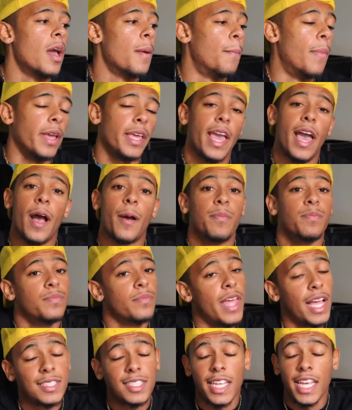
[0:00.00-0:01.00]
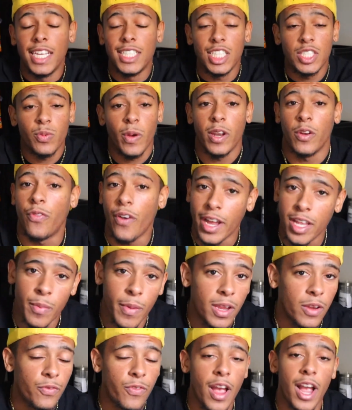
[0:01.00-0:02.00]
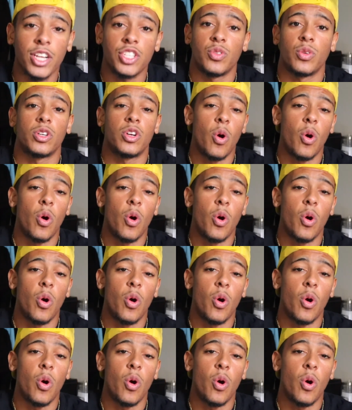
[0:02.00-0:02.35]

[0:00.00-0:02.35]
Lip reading: But yeah, that's the easiest way to find your manufacturer.